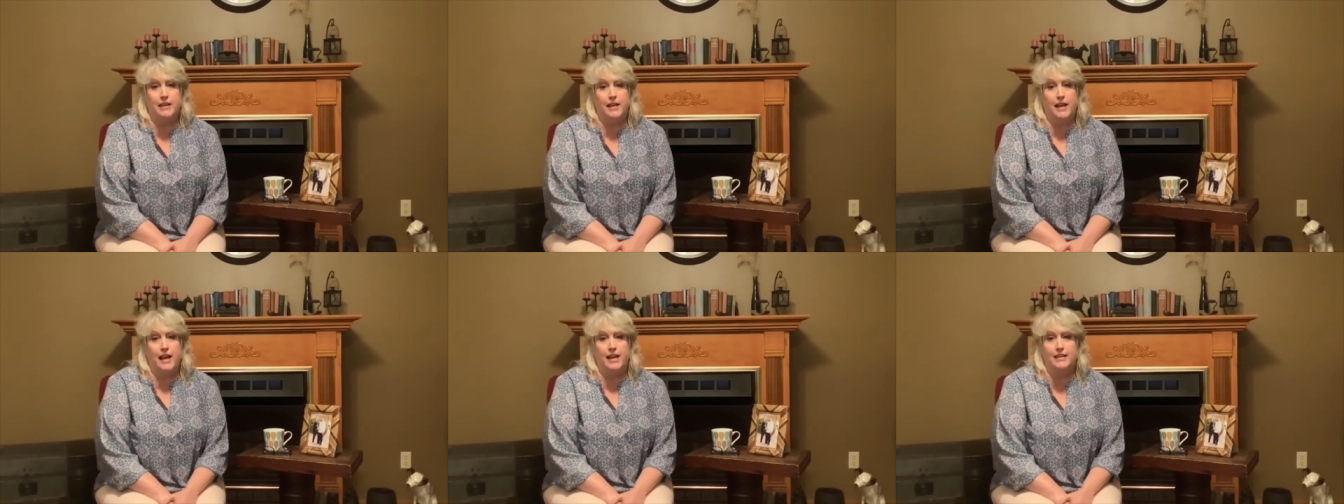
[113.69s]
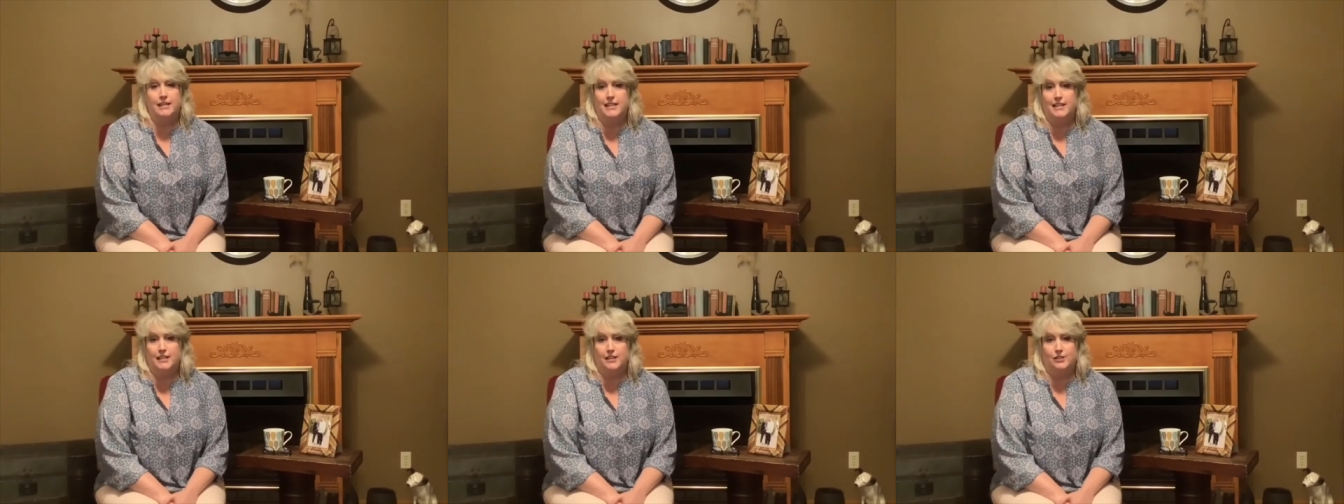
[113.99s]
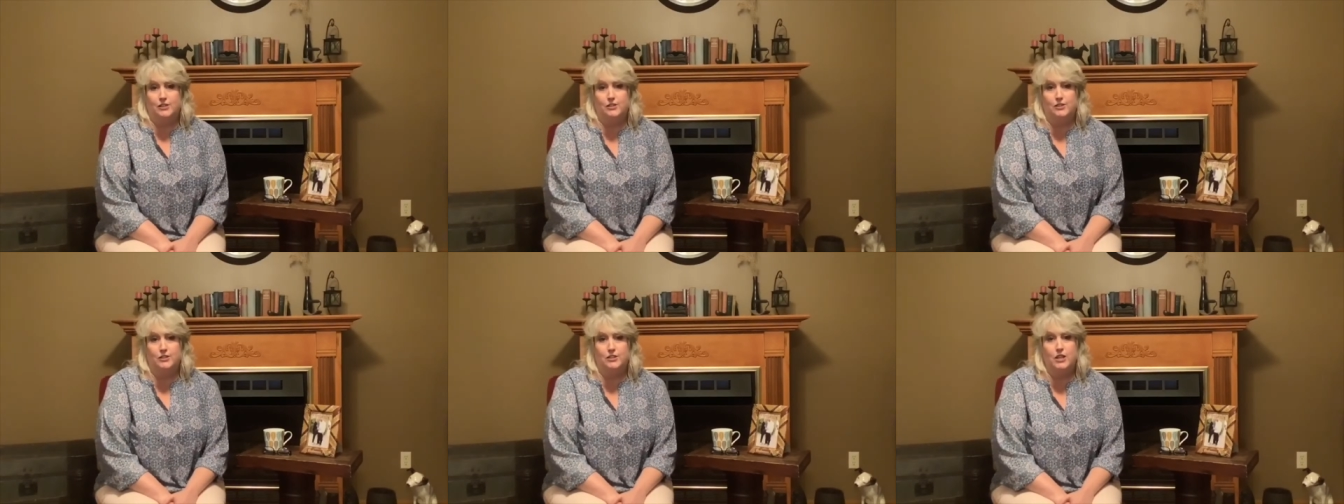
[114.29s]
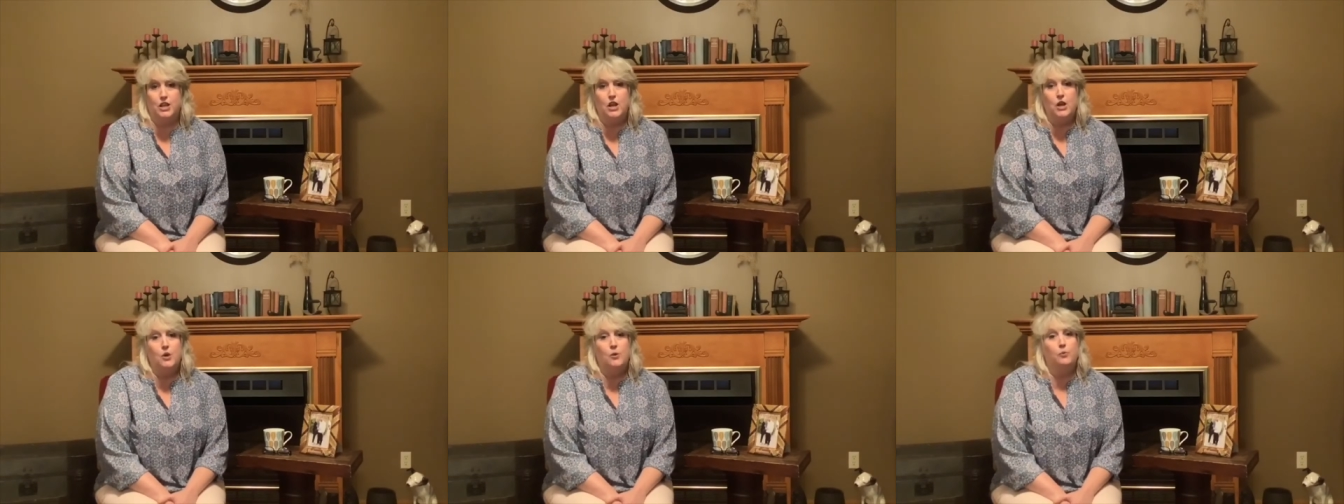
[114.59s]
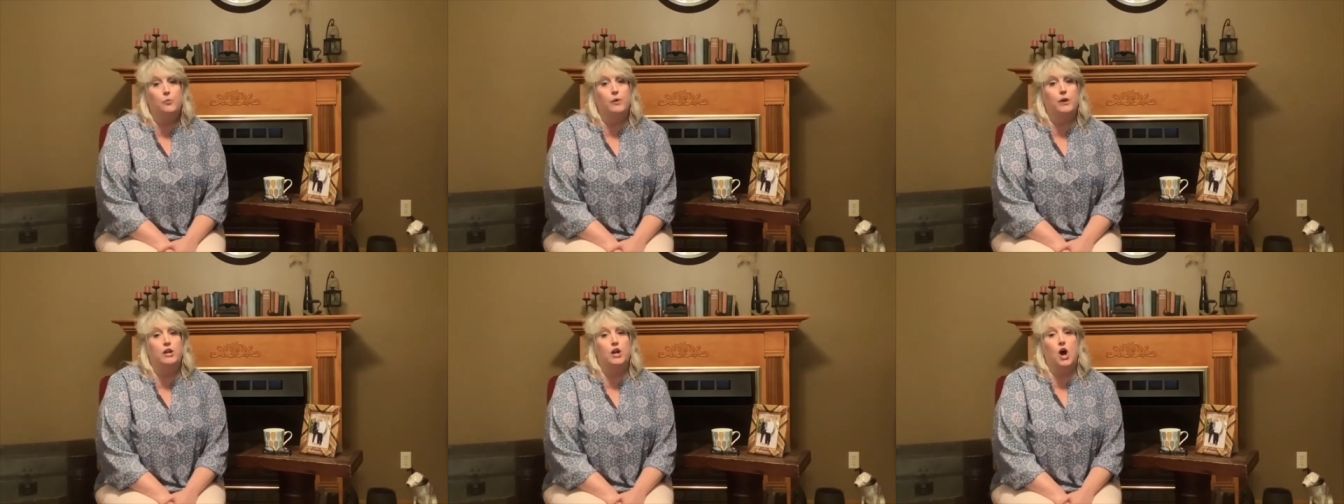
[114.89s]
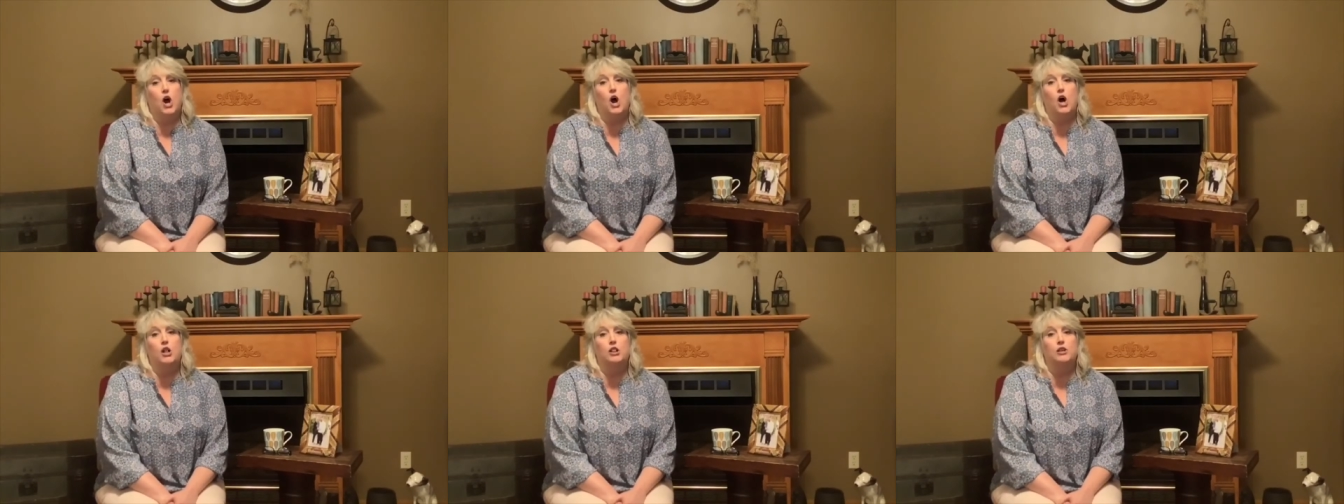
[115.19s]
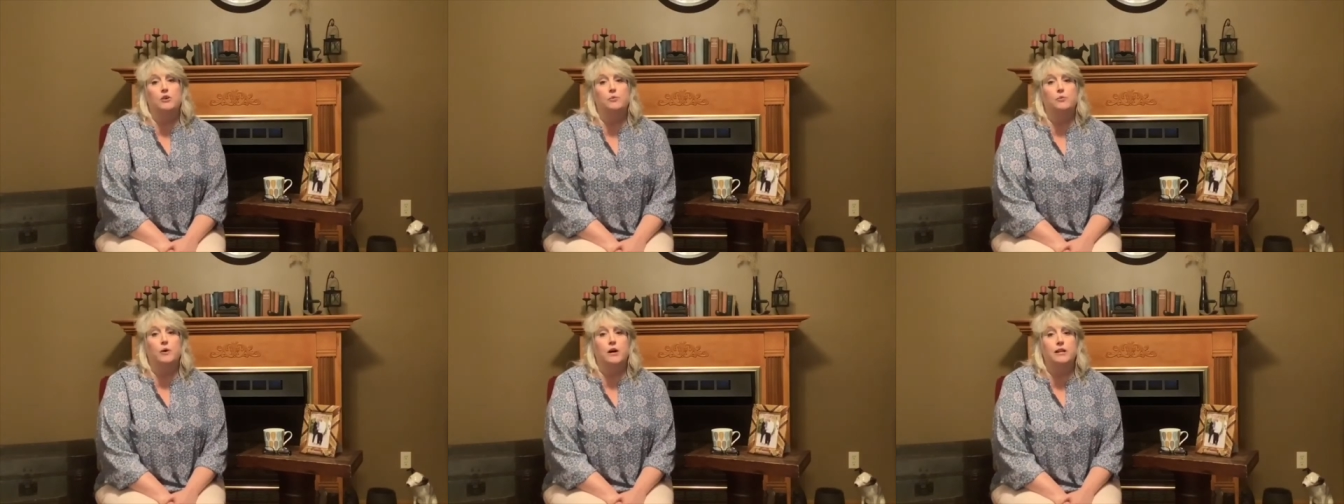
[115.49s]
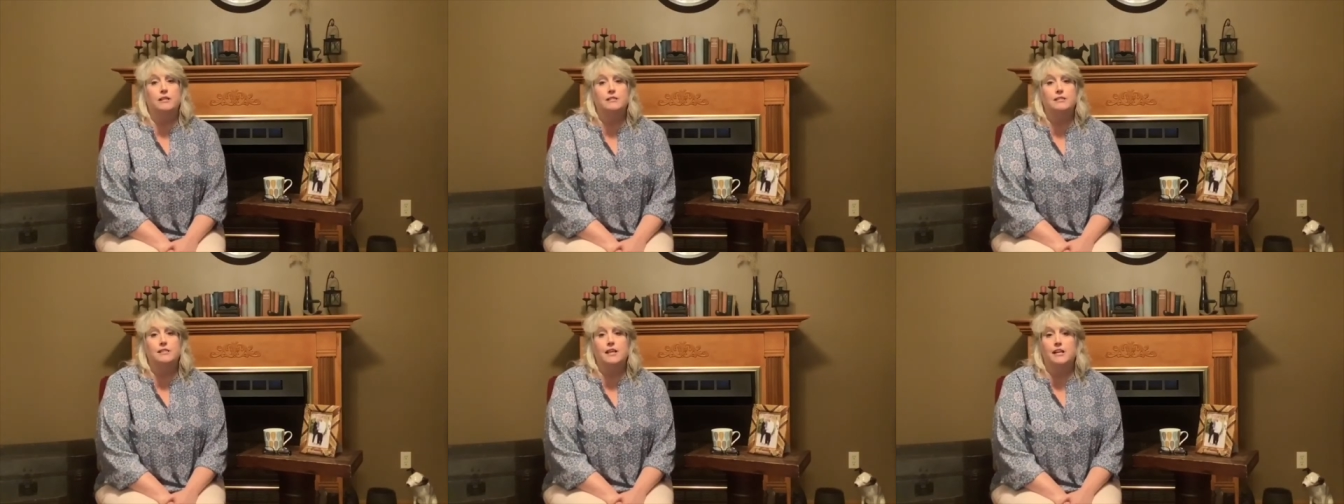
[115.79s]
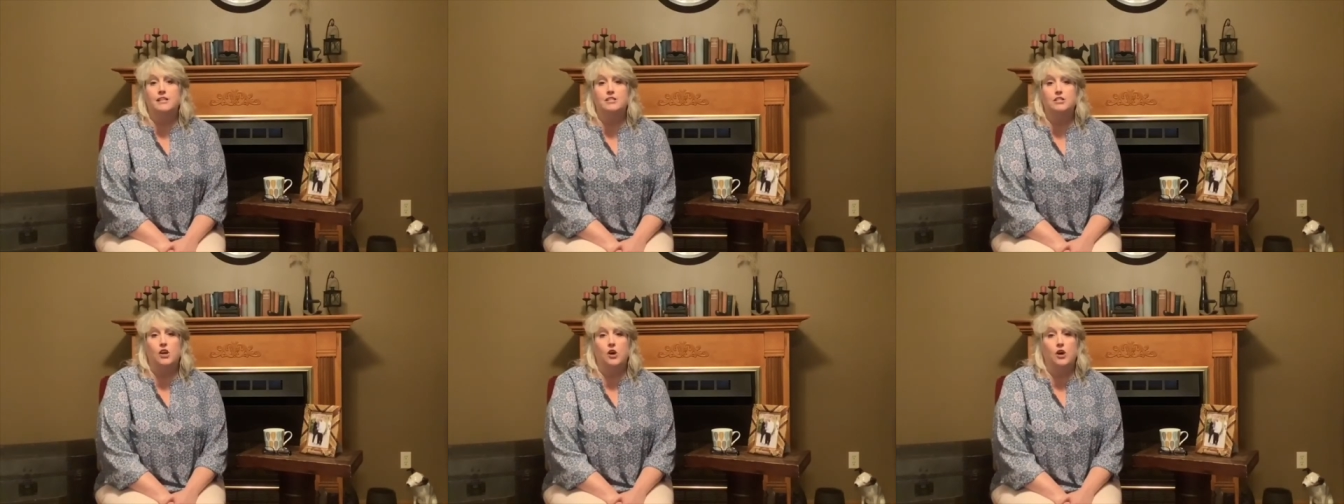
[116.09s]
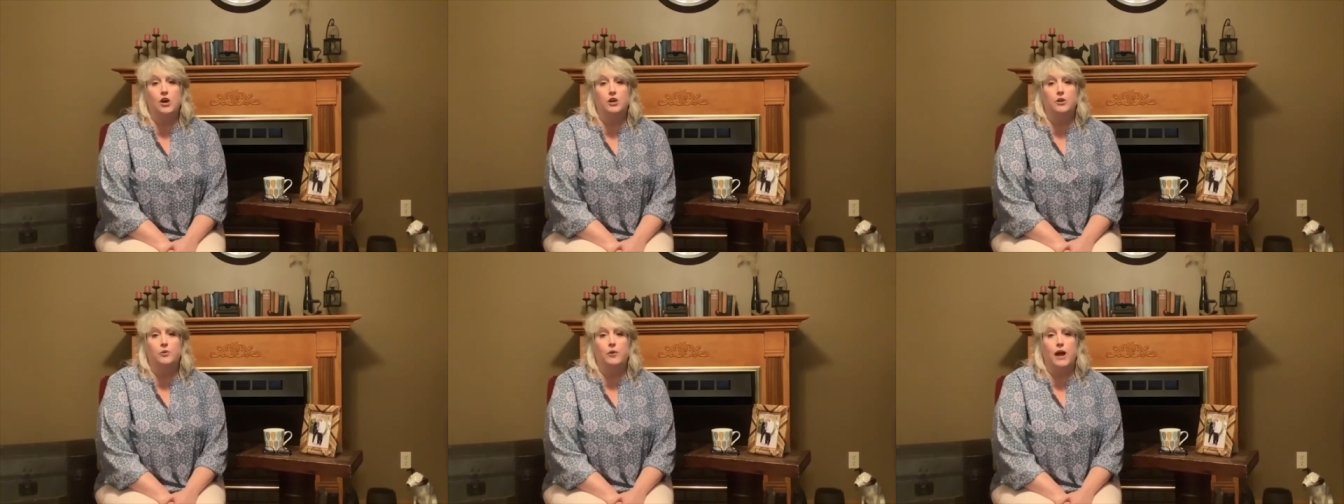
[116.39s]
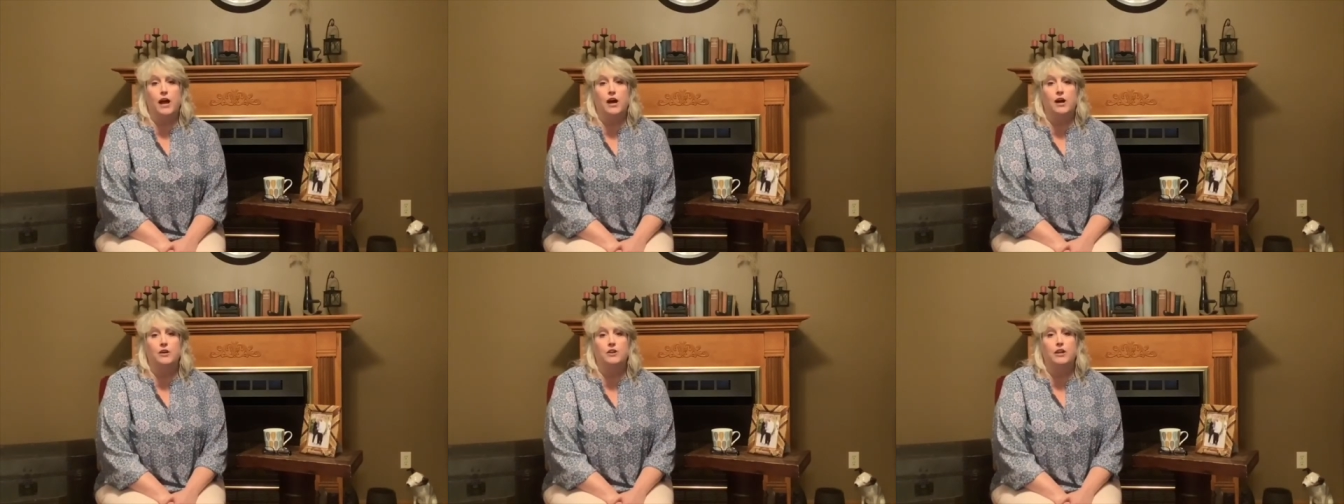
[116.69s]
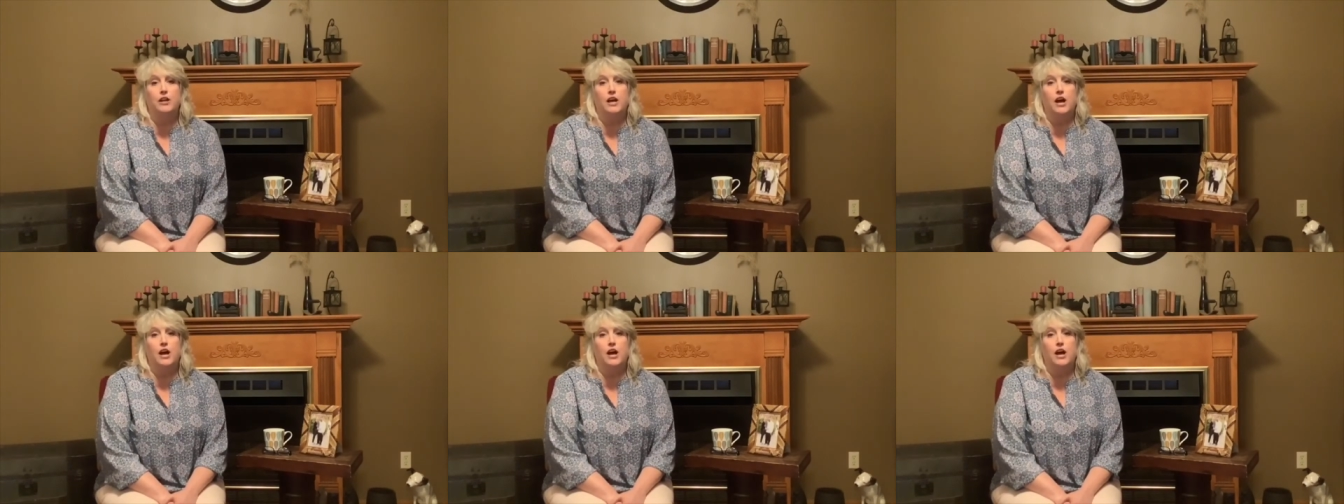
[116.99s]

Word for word: and hills, when all at once I saw a crowd,